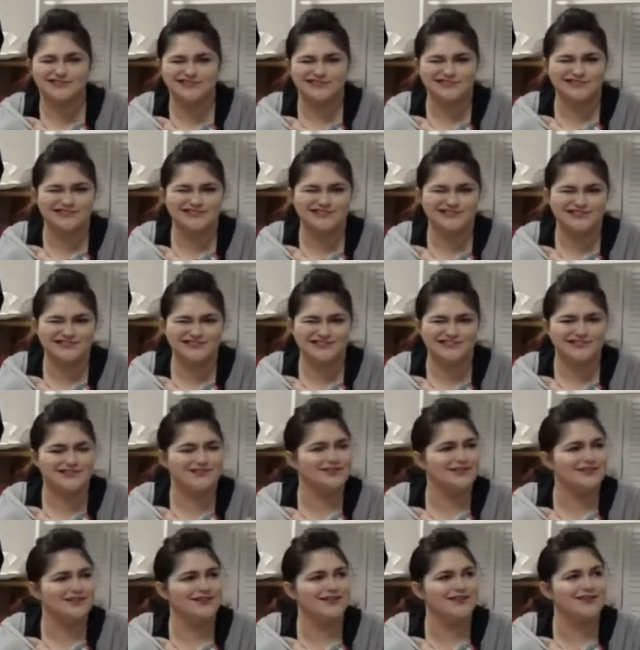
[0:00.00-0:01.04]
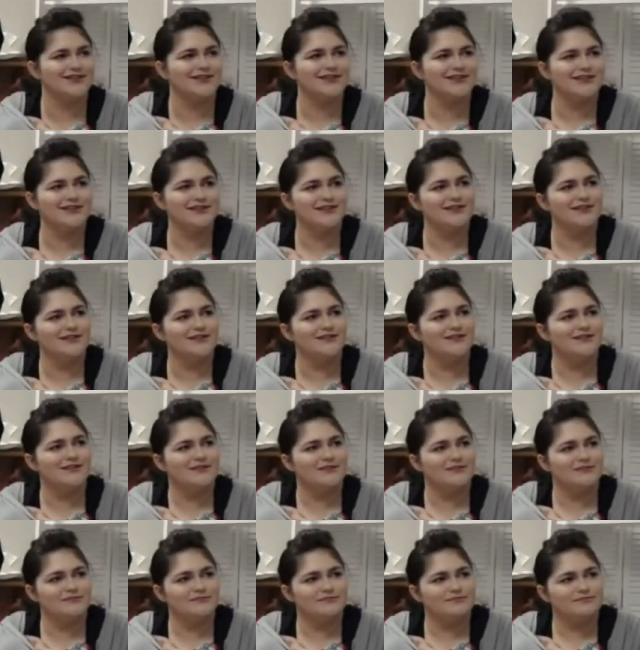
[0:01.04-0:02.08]

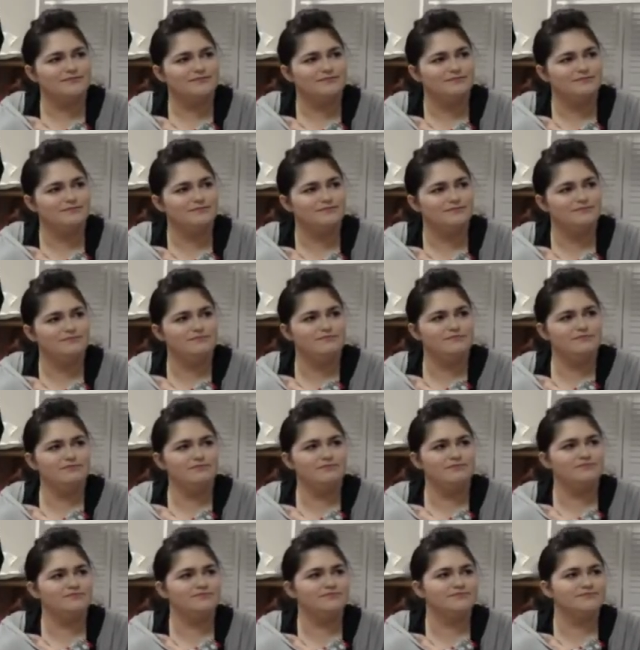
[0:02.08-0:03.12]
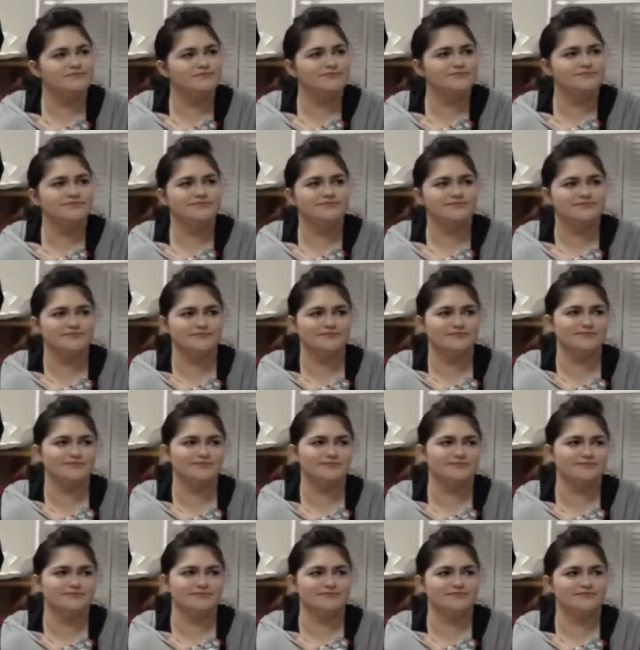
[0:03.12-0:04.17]

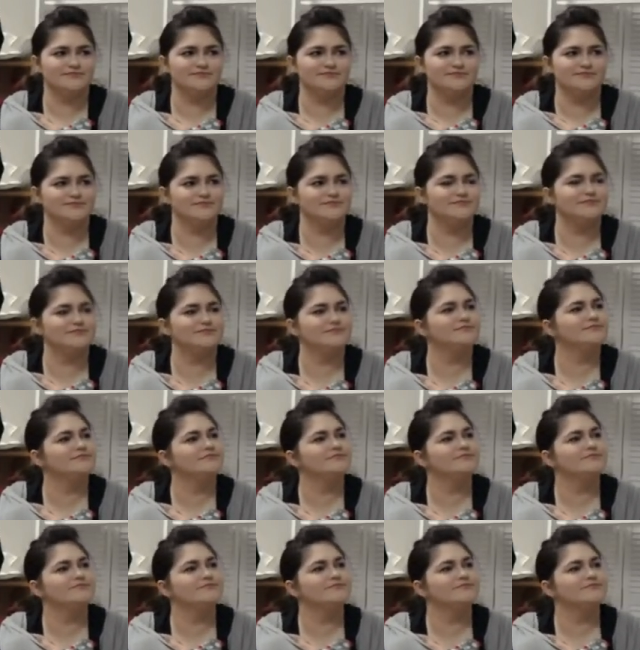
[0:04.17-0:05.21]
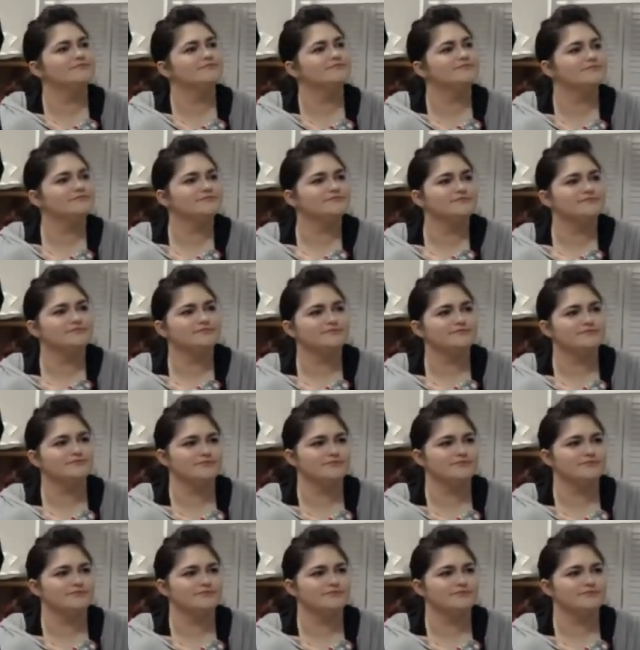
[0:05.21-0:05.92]
(silence)